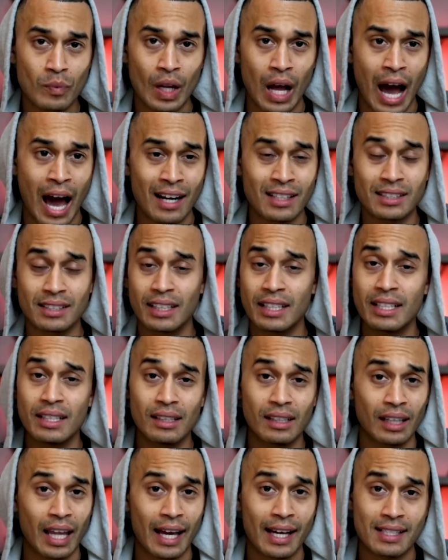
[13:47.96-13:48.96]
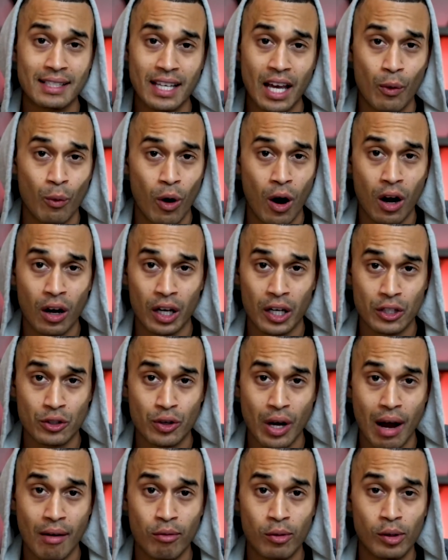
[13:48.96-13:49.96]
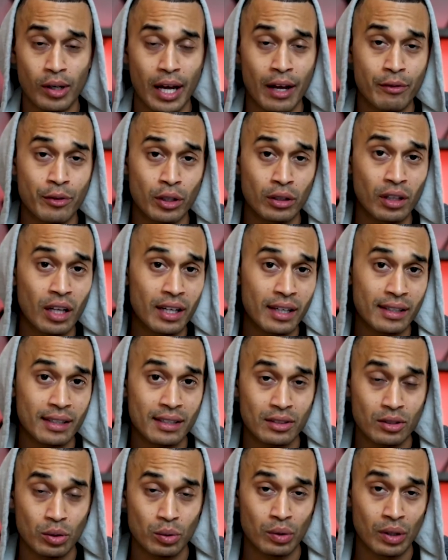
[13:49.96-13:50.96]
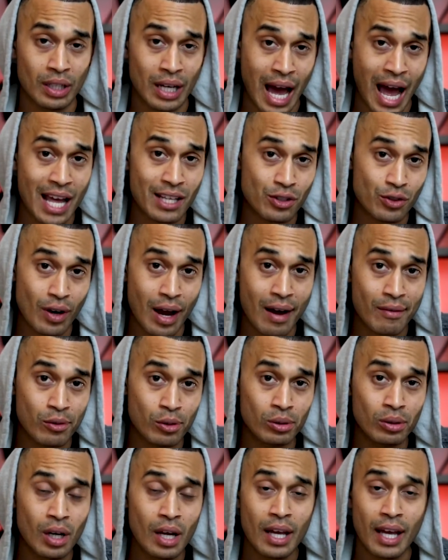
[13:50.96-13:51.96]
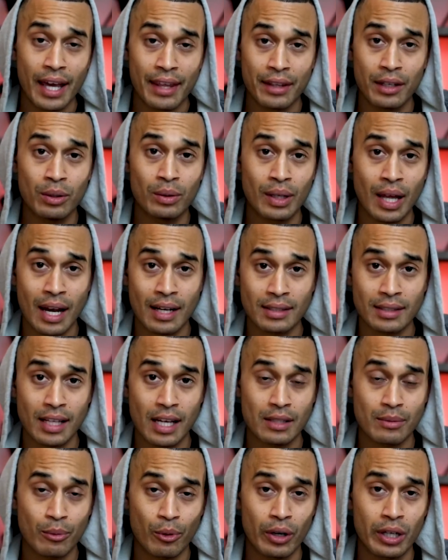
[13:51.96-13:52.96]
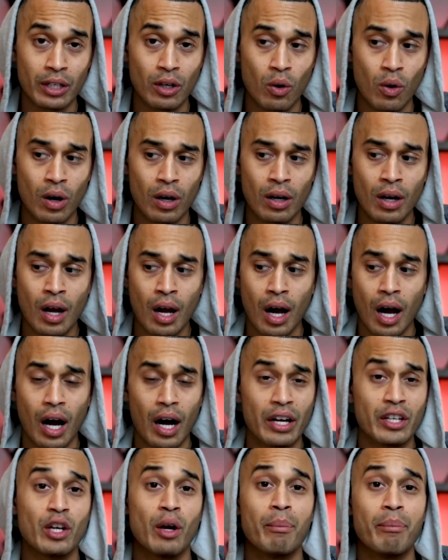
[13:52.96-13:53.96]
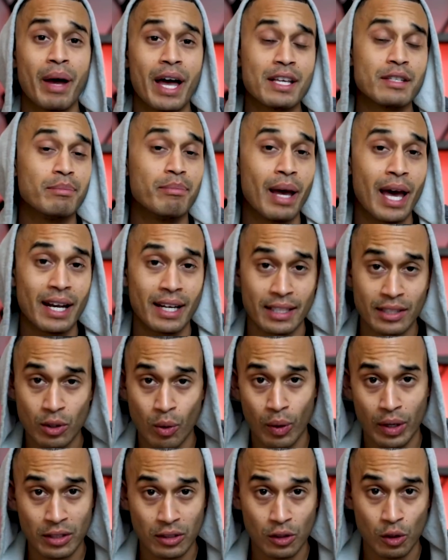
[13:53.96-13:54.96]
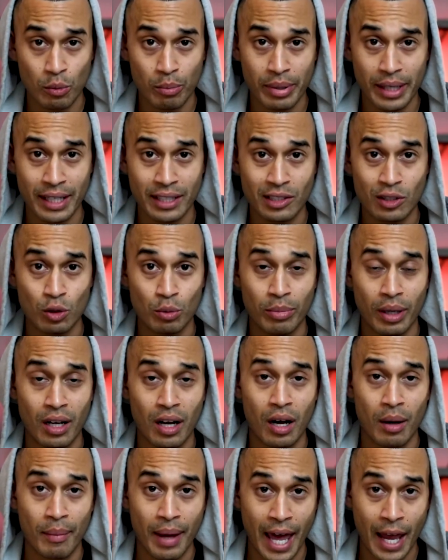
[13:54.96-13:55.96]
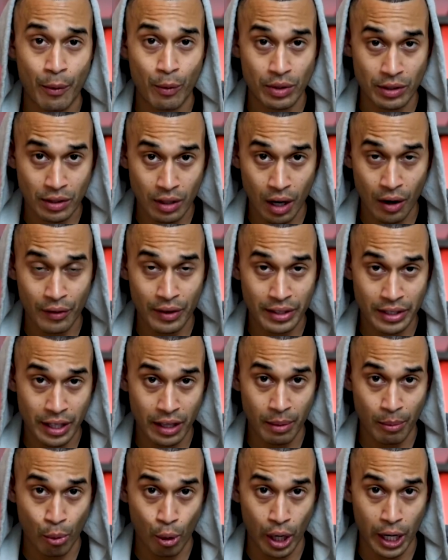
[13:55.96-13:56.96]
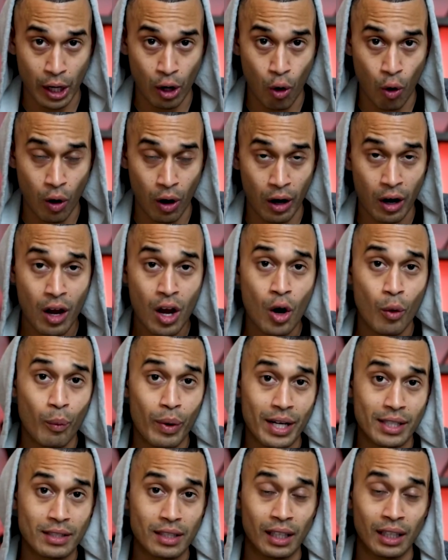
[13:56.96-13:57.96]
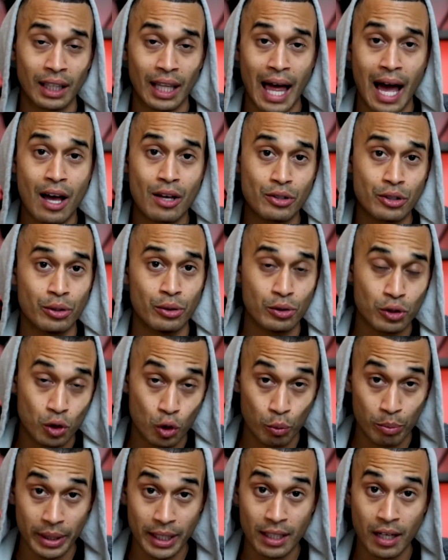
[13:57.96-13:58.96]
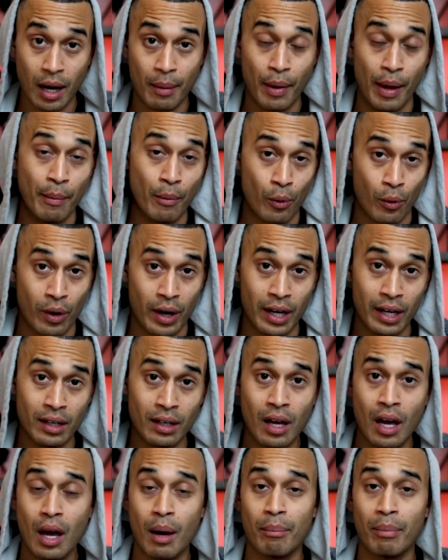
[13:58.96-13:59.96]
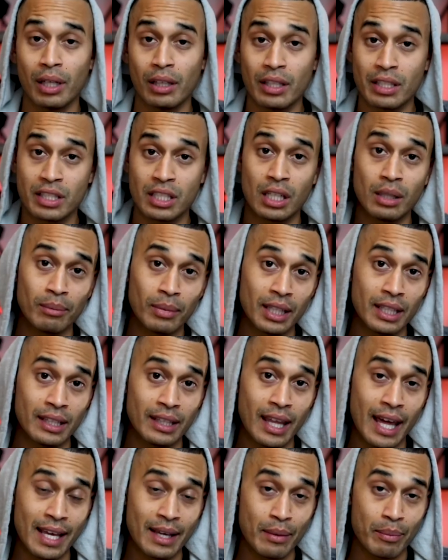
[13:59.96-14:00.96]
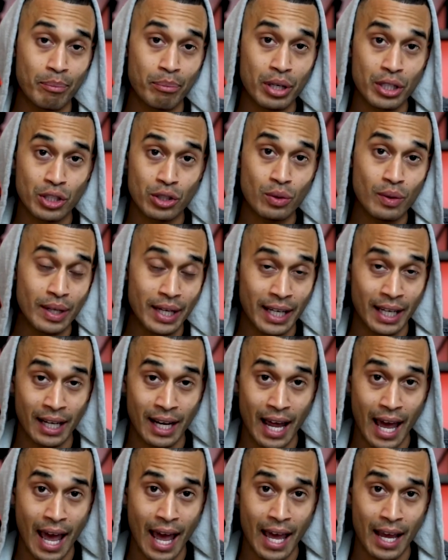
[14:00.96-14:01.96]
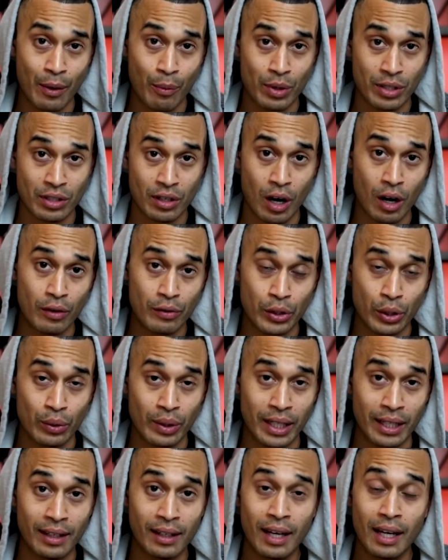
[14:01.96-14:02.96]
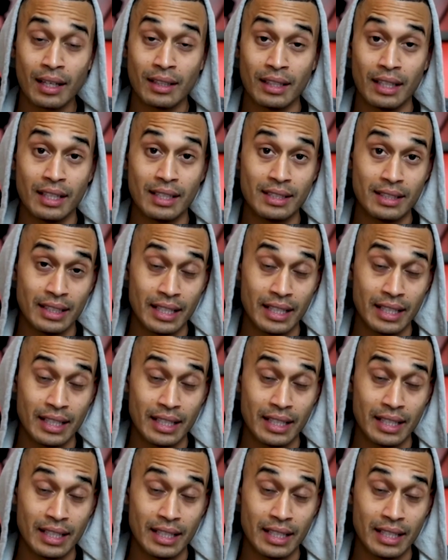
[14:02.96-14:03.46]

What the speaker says: Honestly, like I said, we're all going to travel. If you're looking to not travel in the United States Marine Corps, your best bet is going to be to become a reservist in the Marine Corps, which allows you to become a Marine, but legitimately they put you in a reserve unit that is